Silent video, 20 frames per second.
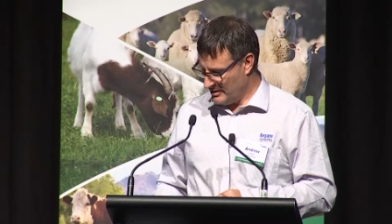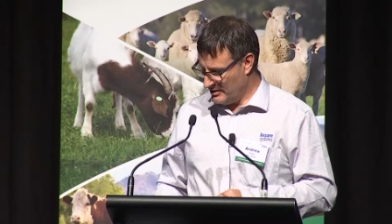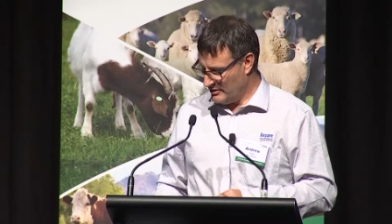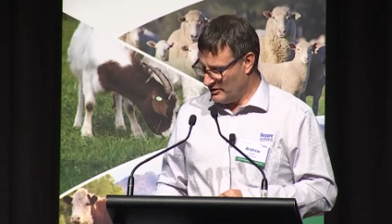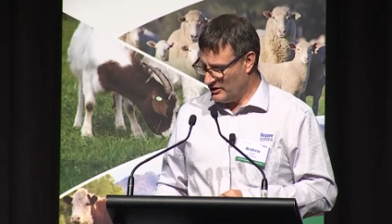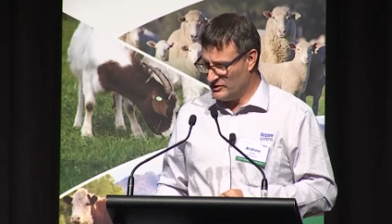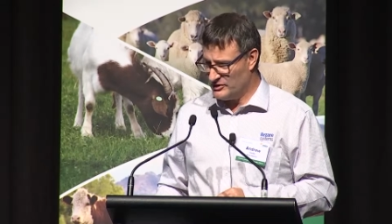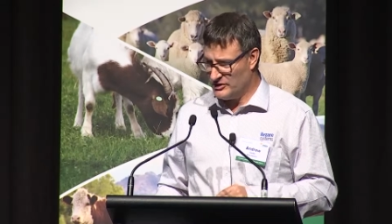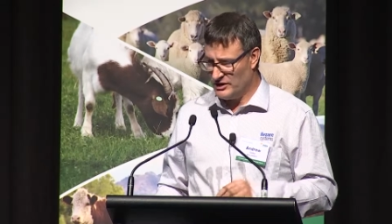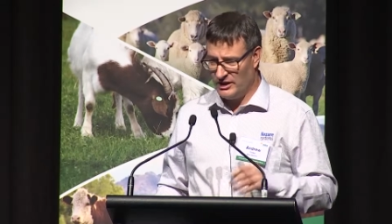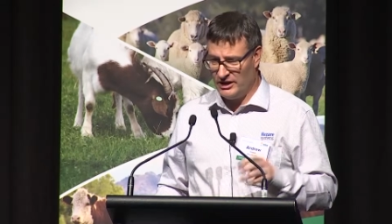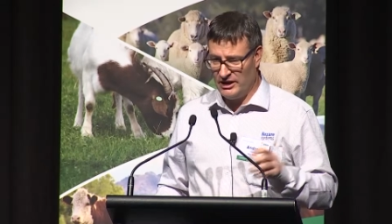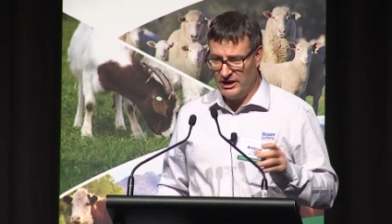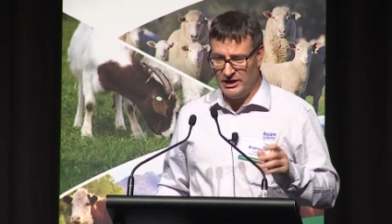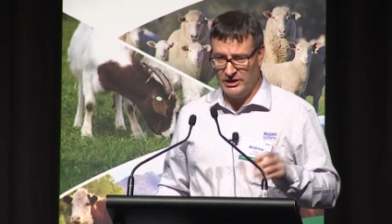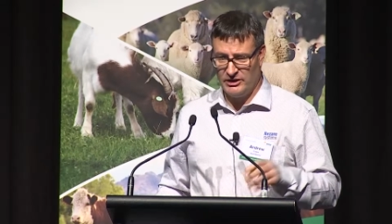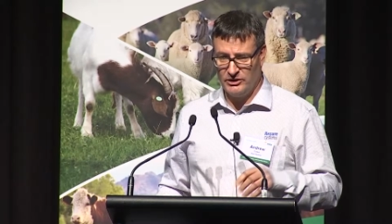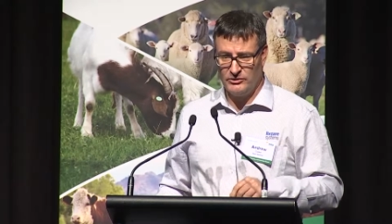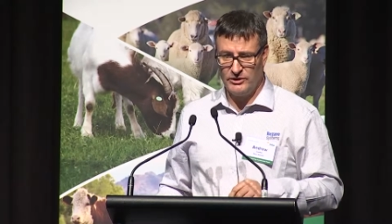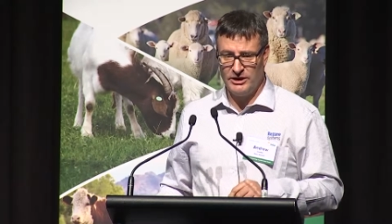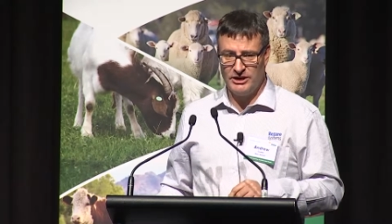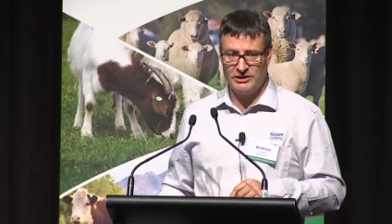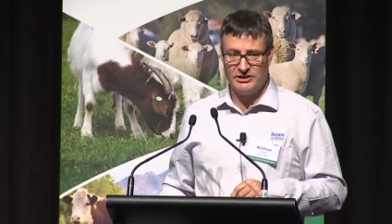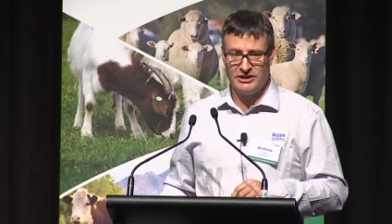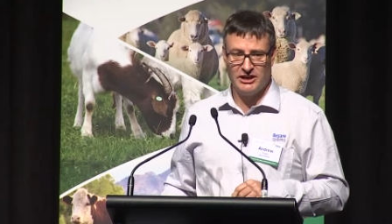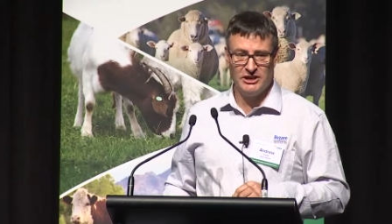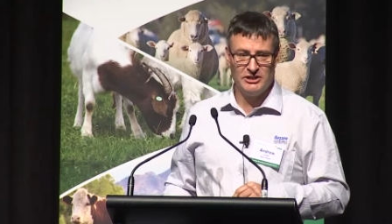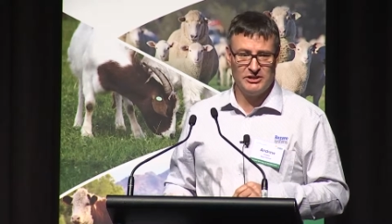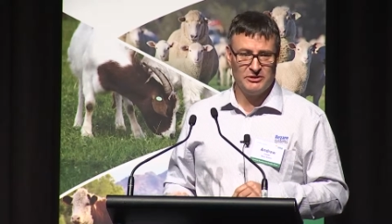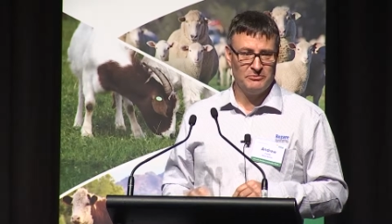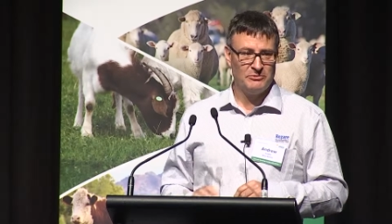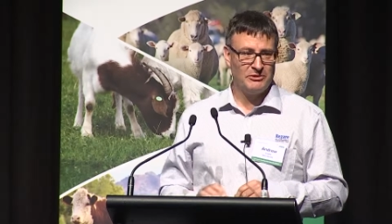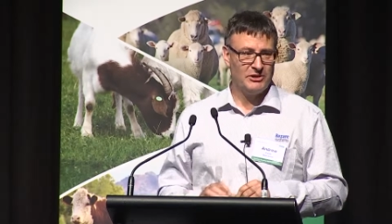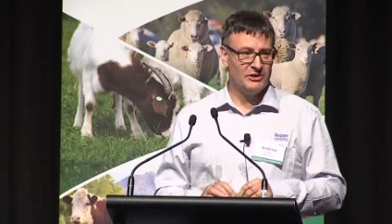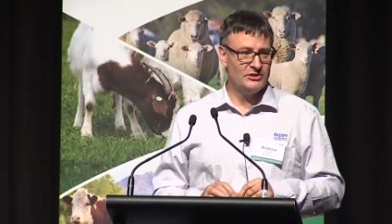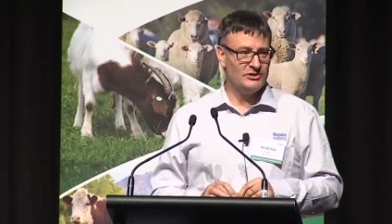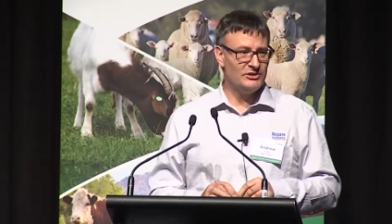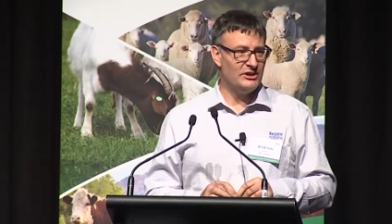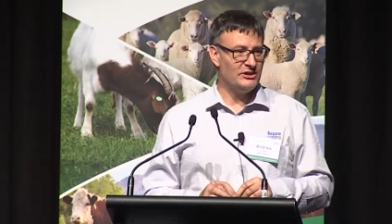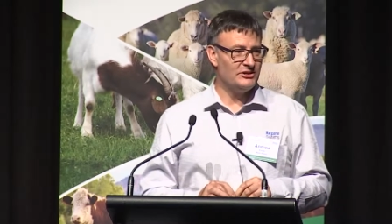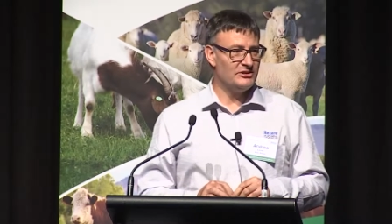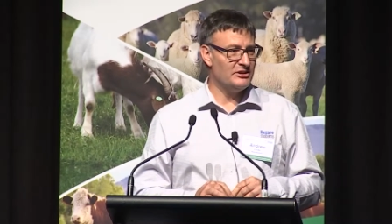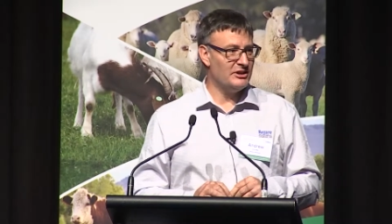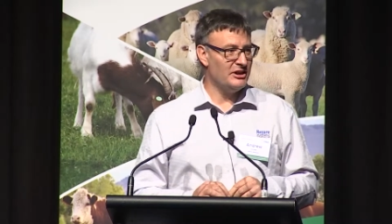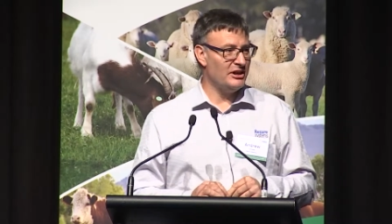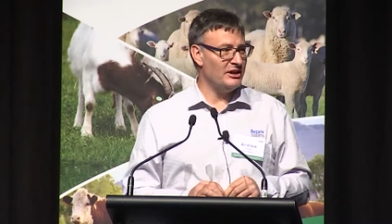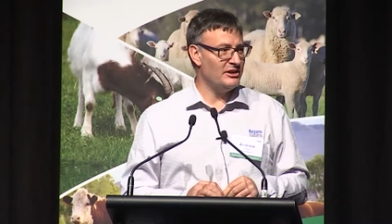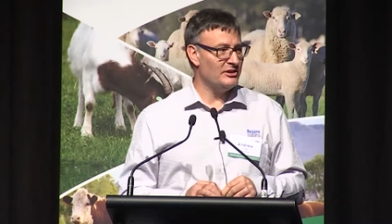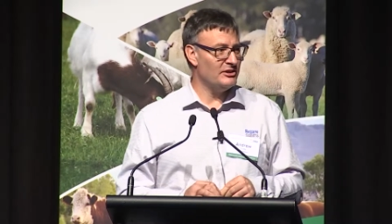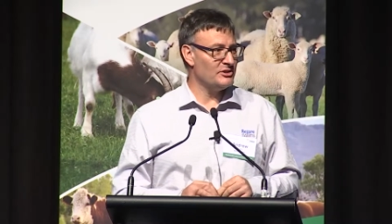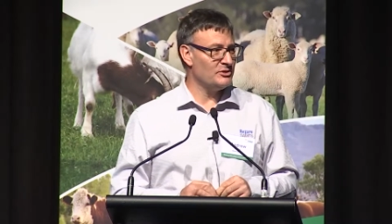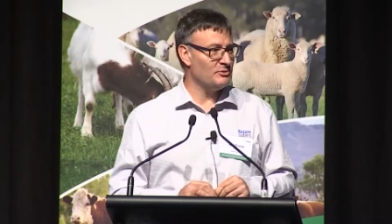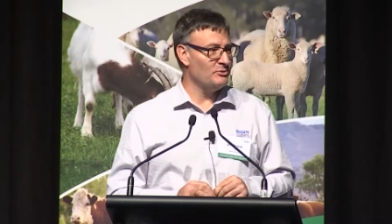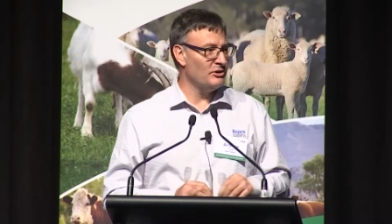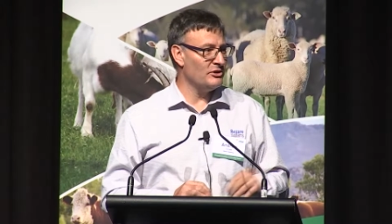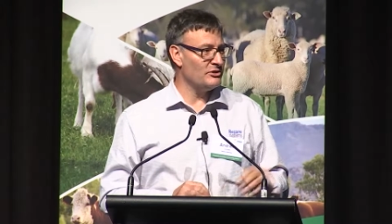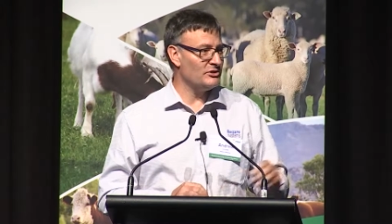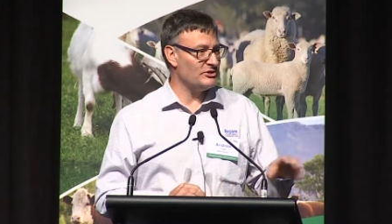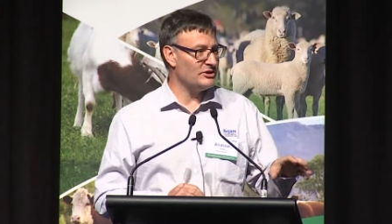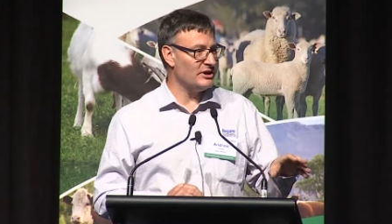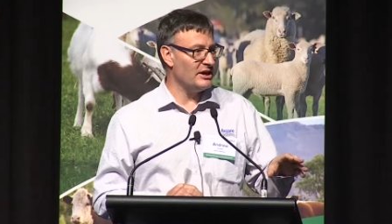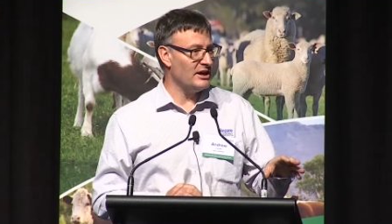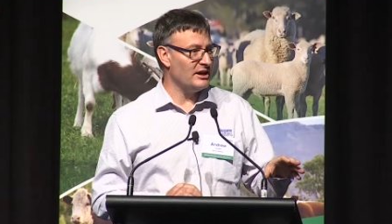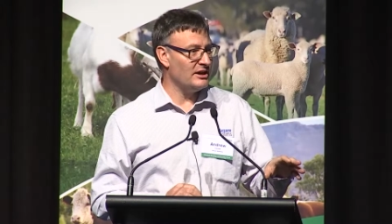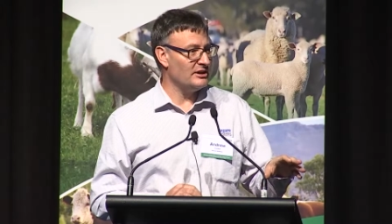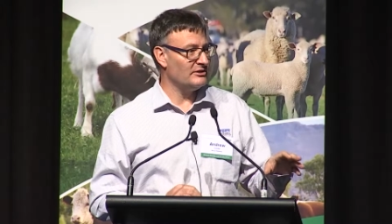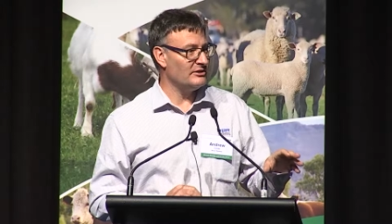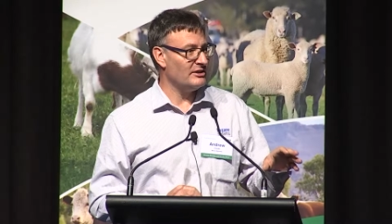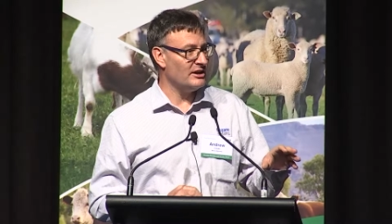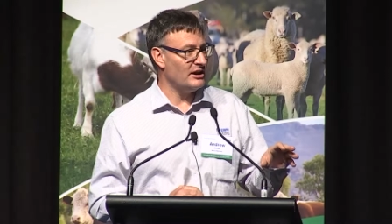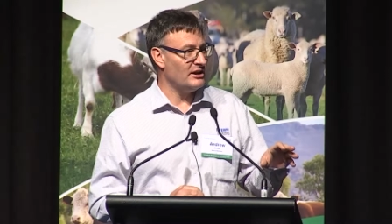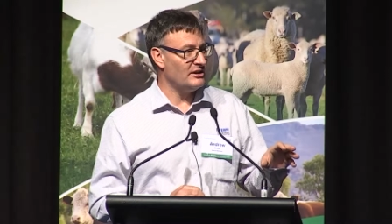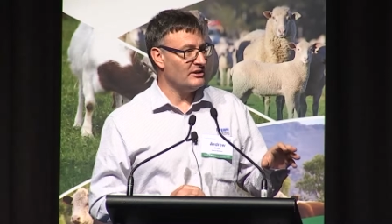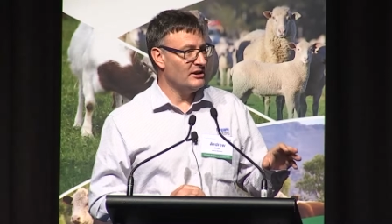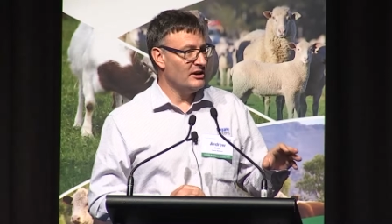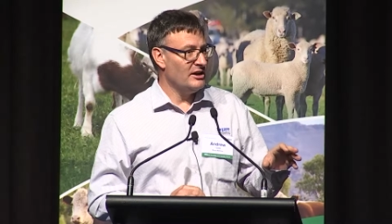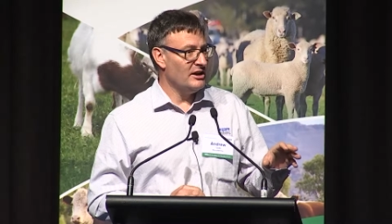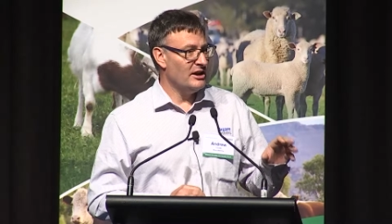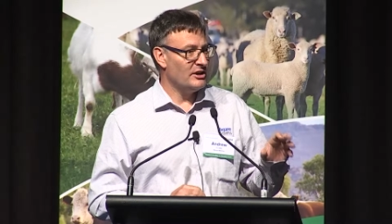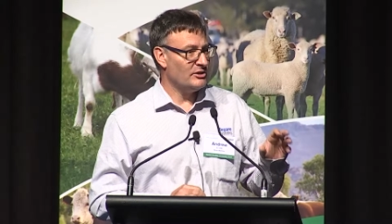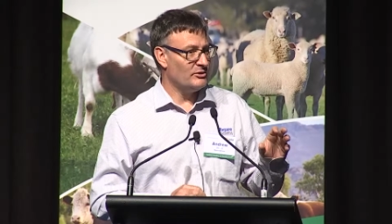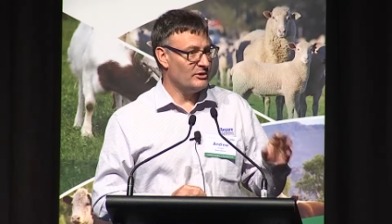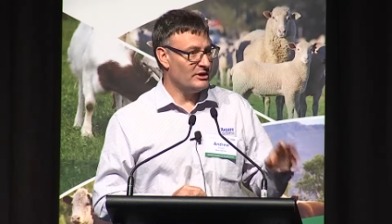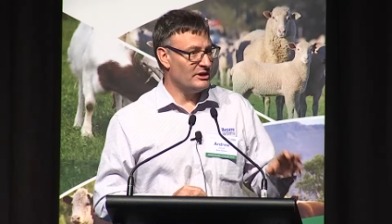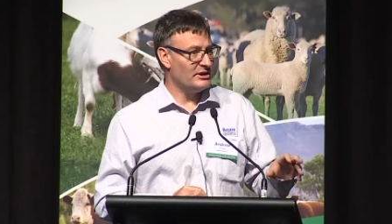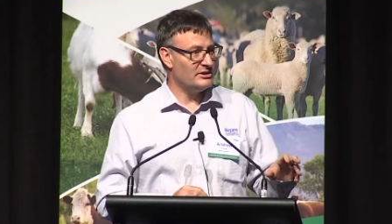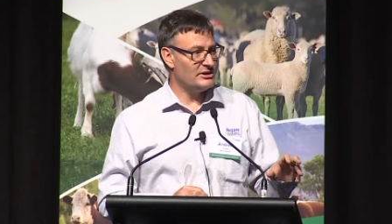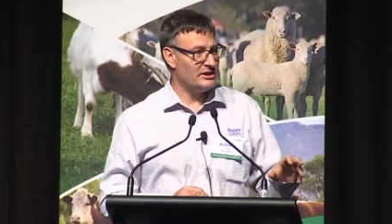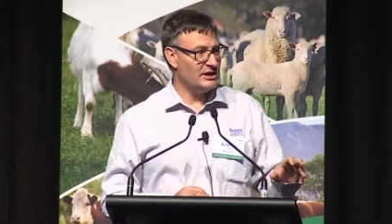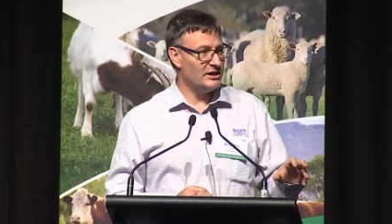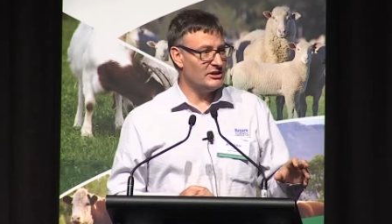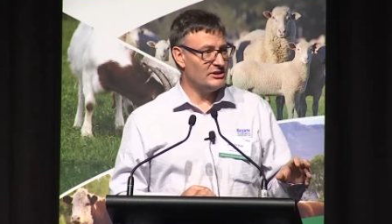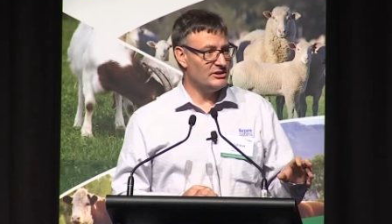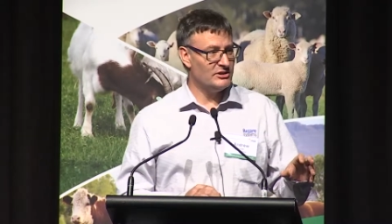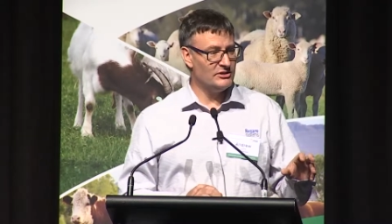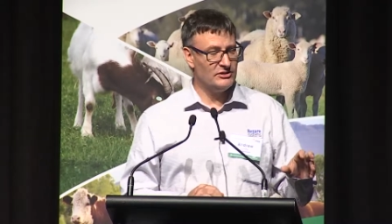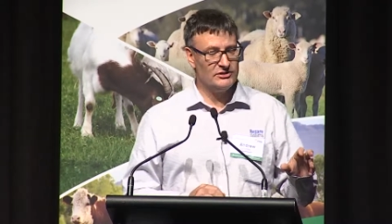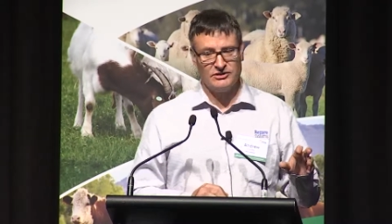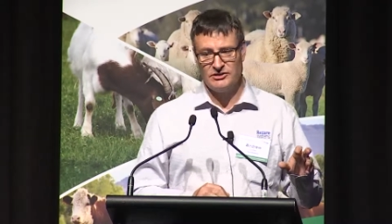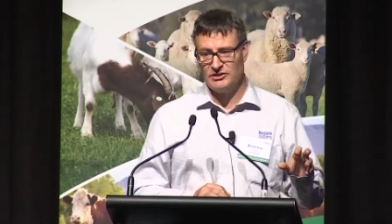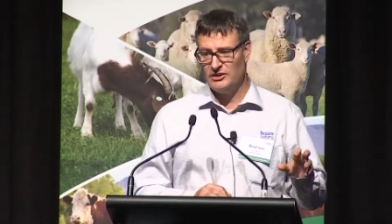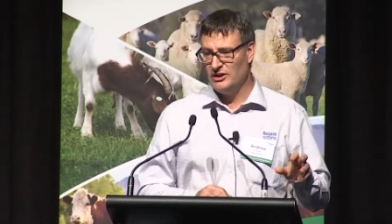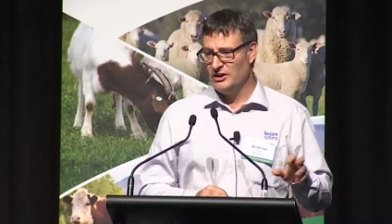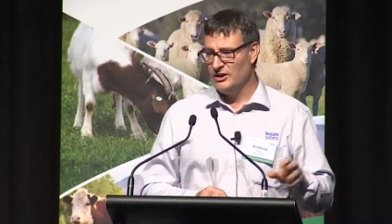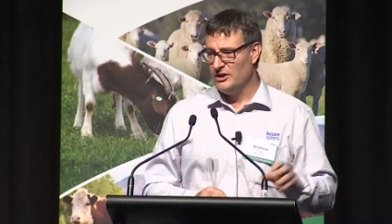There's a, uh, an accreditation process, and it's worth saying that accreditations